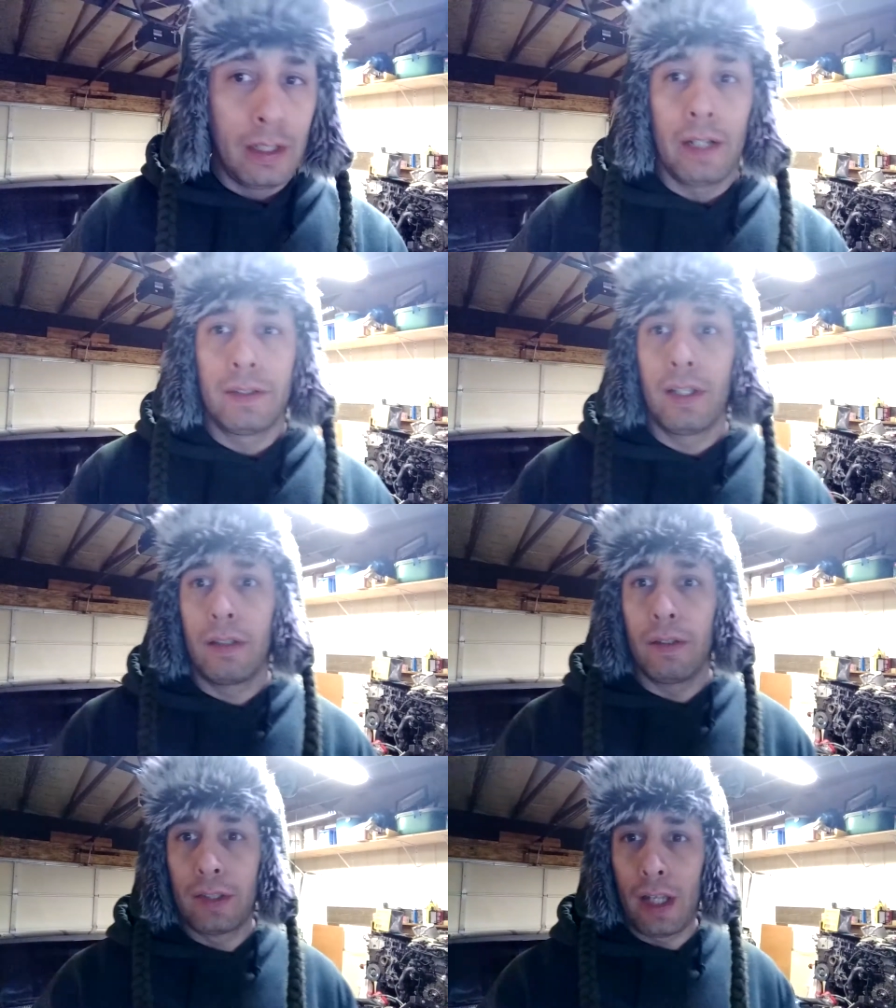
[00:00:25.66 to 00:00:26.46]
I took a
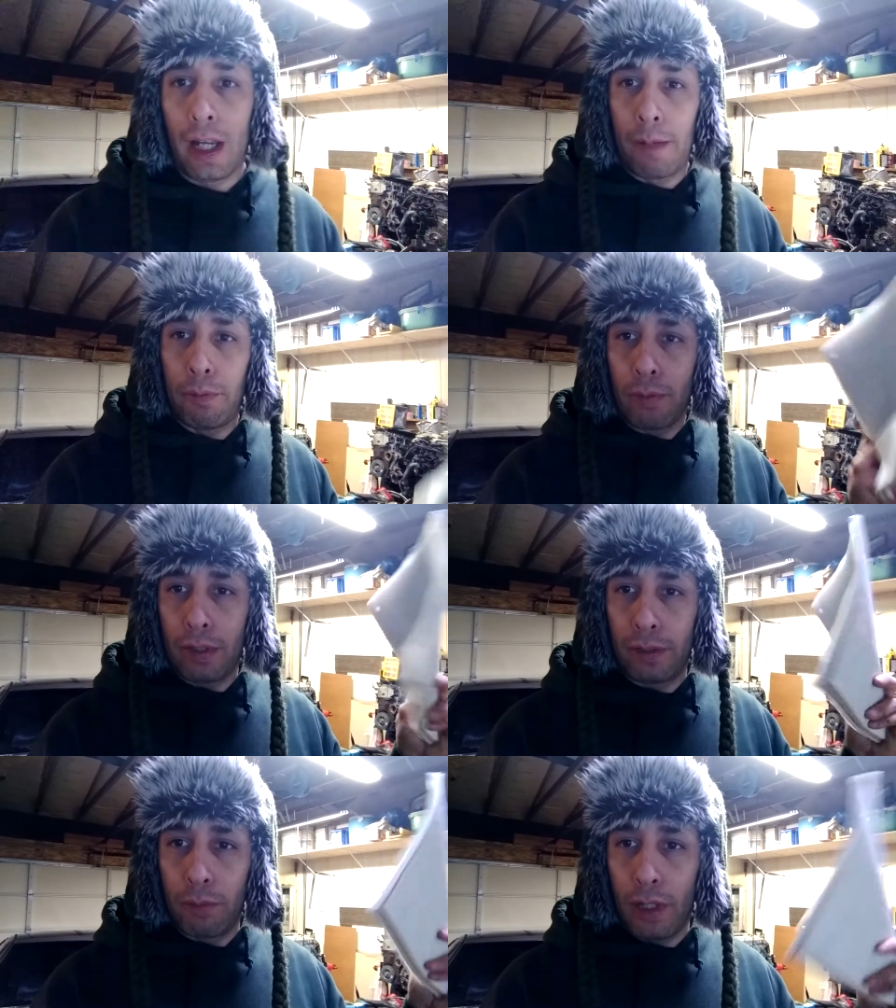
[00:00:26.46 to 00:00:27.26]
little time to run
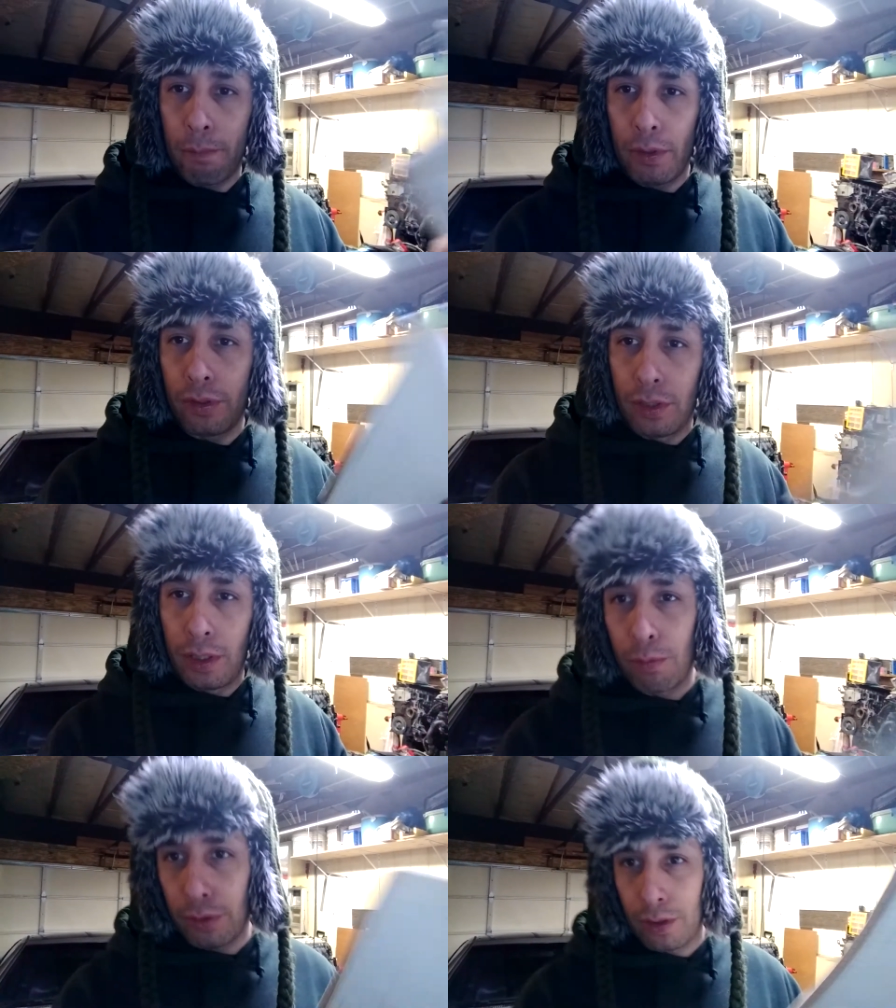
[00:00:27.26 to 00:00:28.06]
some numbers and hear
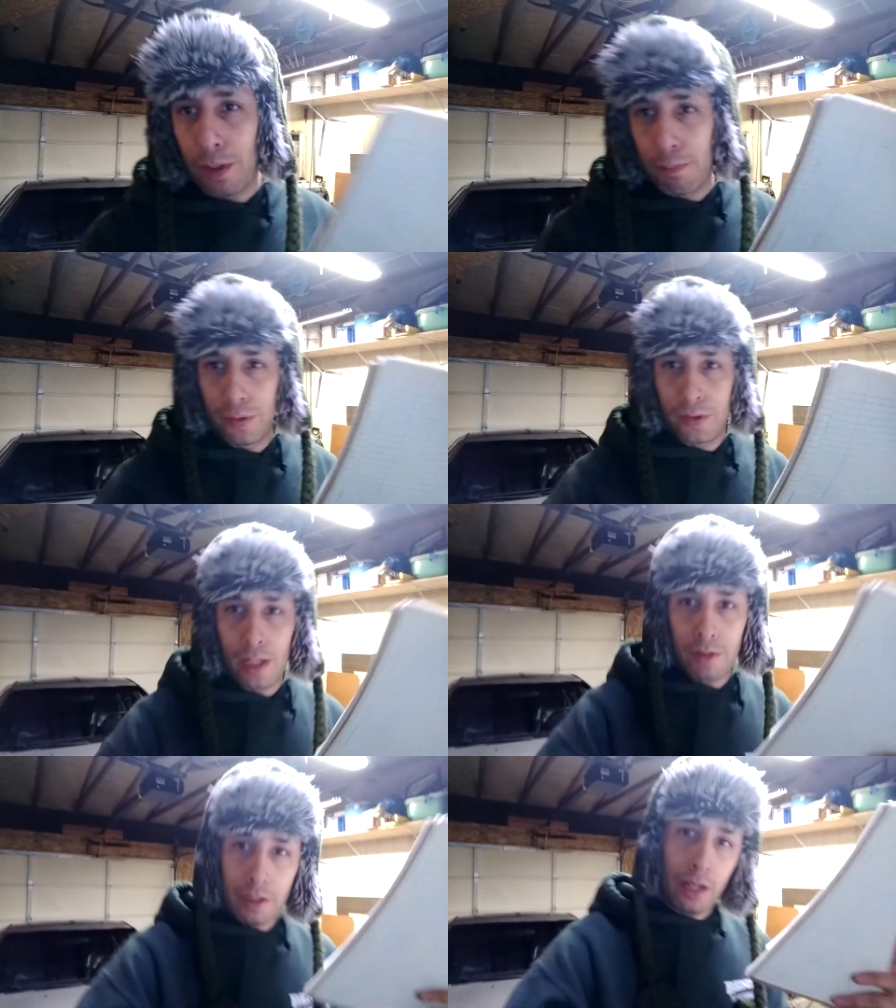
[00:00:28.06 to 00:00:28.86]
what the numbers say.
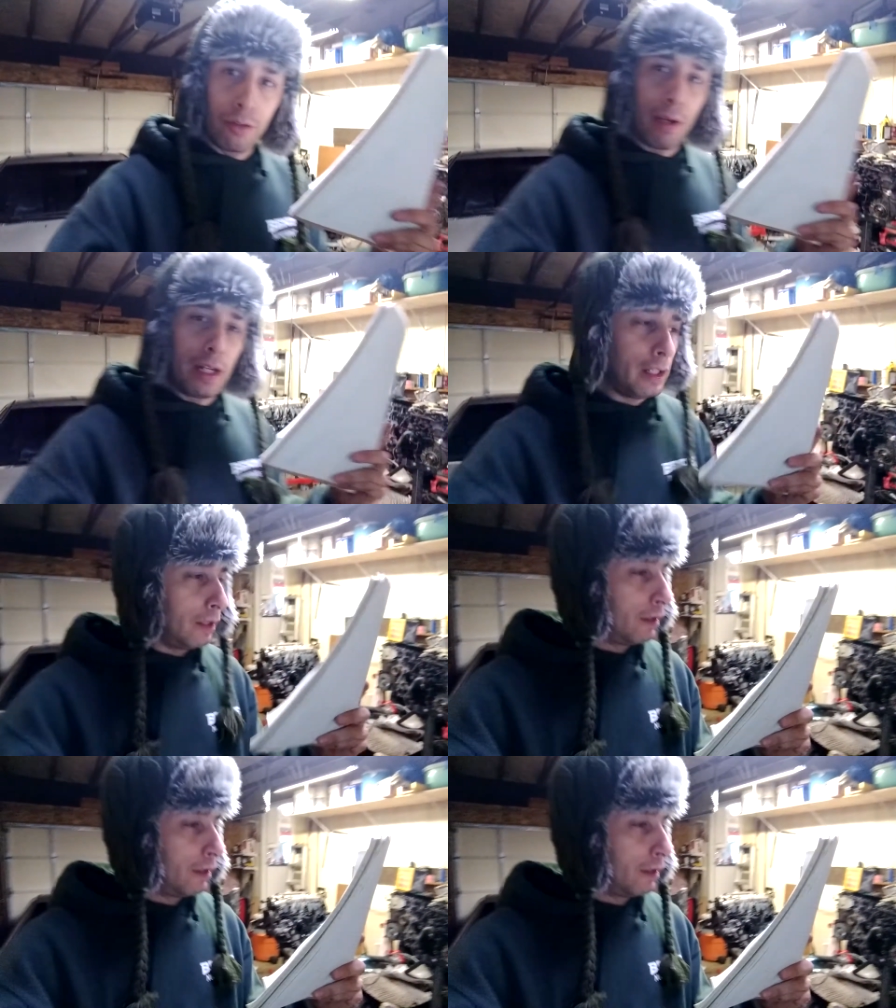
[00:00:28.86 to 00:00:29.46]
You guys ready?